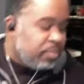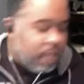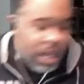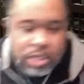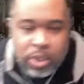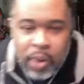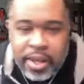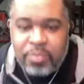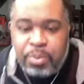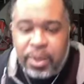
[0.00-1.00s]
and so I
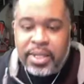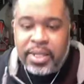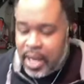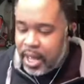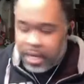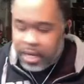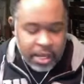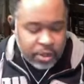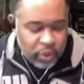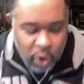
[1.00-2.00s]
give praise and honor
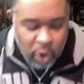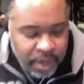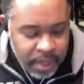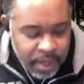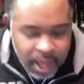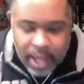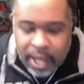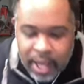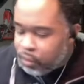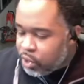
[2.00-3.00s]
and glory.
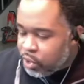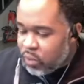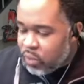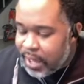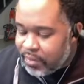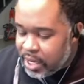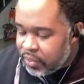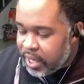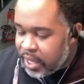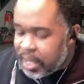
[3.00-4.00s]
I don't know if we have
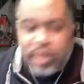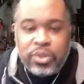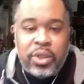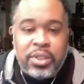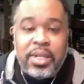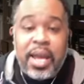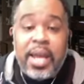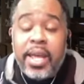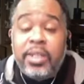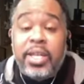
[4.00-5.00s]
anything else on tonight.
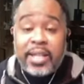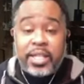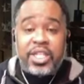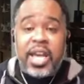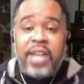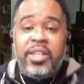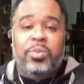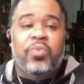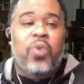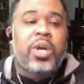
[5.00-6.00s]
Here's, can I just share this
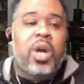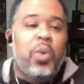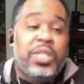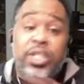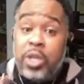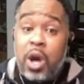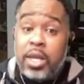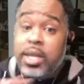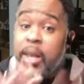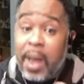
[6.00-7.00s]
before we go? We're just
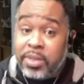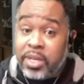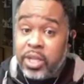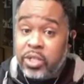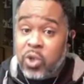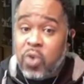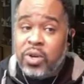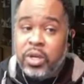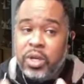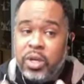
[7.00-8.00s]
talking now. Bible study is
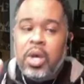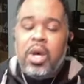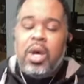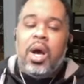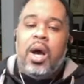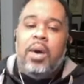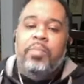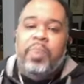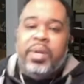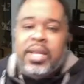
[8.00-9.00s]
over. Uh,
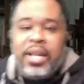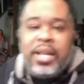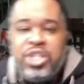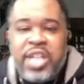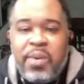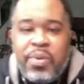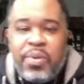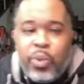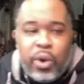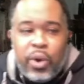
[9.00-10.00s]
but can I just share with
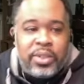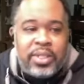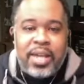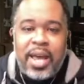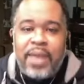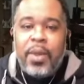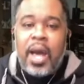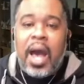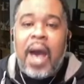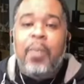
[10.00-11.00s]
you all on tonight?
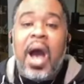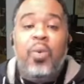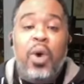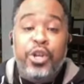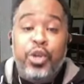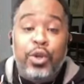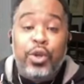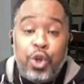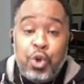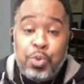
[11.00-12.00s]
I, I want to do a
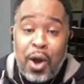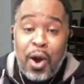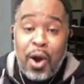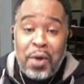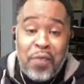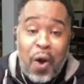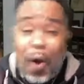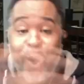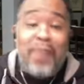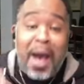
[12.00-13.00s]
Zoom call for
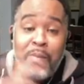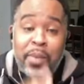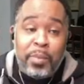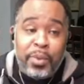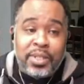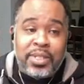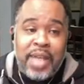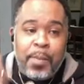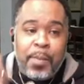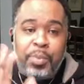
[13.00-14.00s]
all of our members.
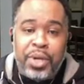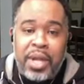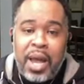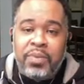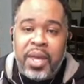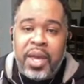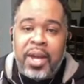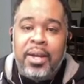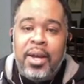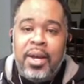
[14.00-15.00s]
I'm going to put it out
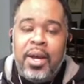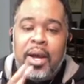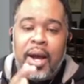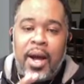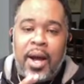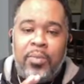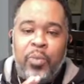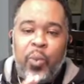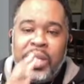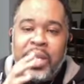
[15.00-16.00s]
there.
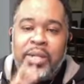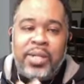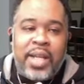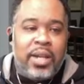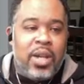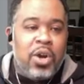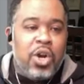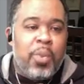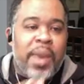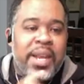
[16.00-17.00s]
Um, we did it not long
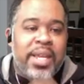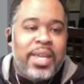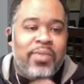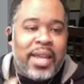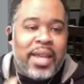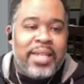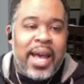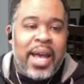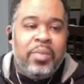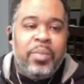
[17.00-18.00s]
ago, but I didn't give a lot of
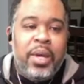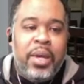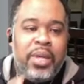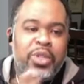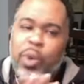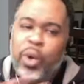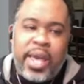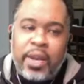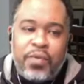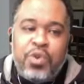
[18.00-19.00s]
time. And so we only
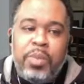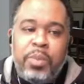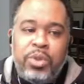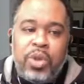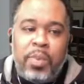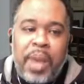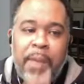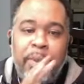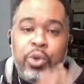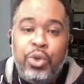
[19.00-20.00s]
had a few members on. But I'm
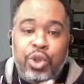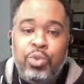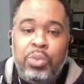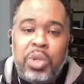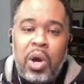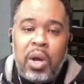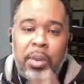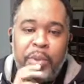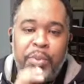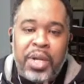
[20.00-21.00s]
going to do a Zoom call. I'm
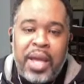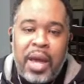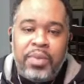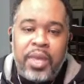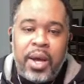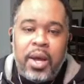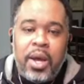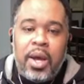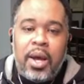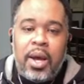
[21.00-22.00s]
going to put it out there.
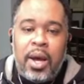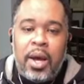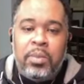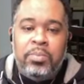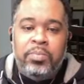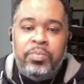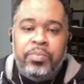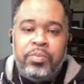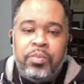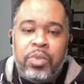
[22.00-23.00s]

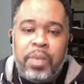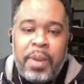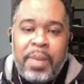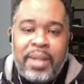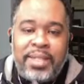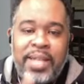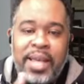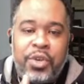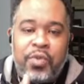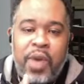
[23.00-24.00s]
Um, maybe I'll
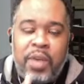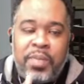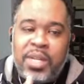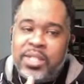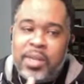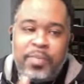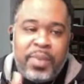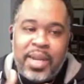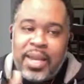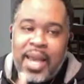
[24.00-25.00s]
text it around because there have
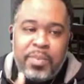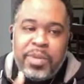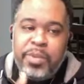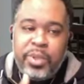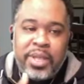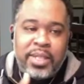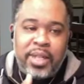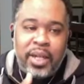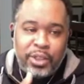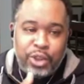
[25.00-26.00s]
been a lot of people that's
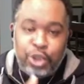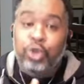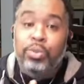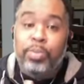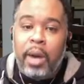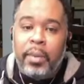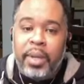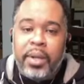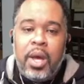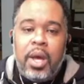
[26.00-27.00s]
uh, Zoom
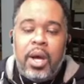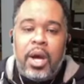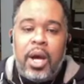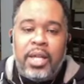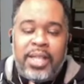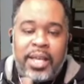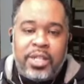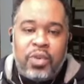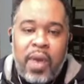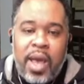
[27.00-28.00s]
bombing, uh,
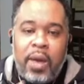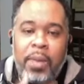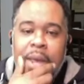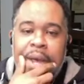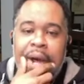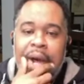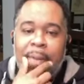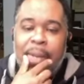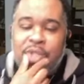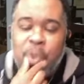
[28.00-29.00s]
text it around.
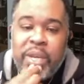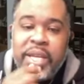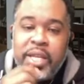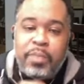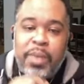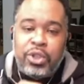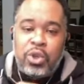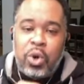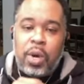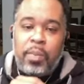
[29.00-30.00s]
Um, and so we need to make
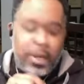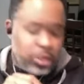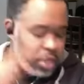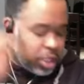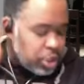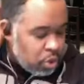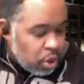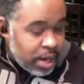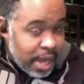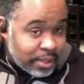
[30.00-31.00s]
sure, make sure that
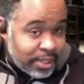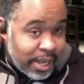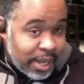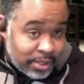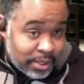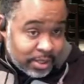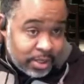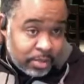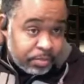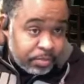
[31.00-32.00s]
you're on our text
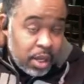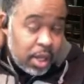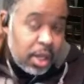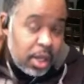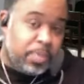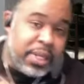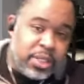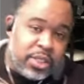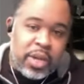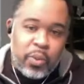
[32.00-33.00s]
system uh,
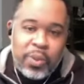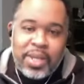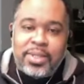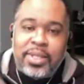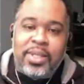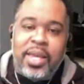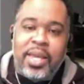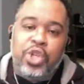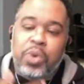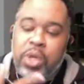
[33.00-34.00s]
please, so that we can send
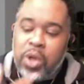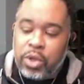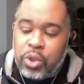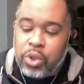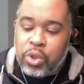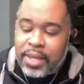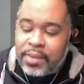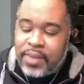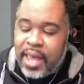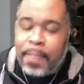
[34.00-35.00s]
things and you can also
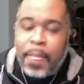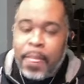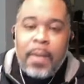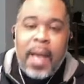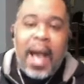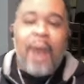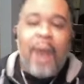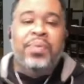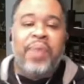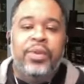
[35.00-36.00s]
get that. I
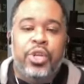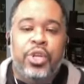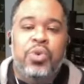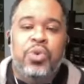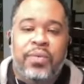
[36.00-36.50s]
want to thank the union